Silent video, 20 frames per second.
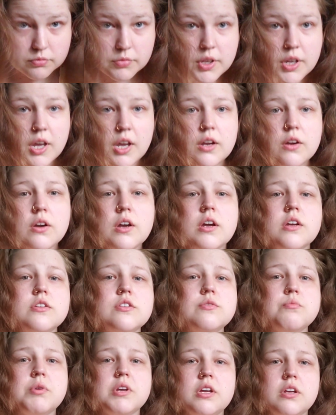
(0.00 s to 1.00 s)
Hair has
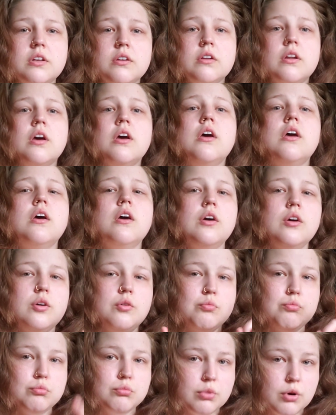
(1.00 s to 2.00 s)
been
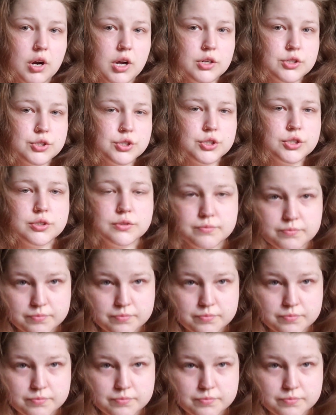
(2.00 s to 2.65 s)
brushed.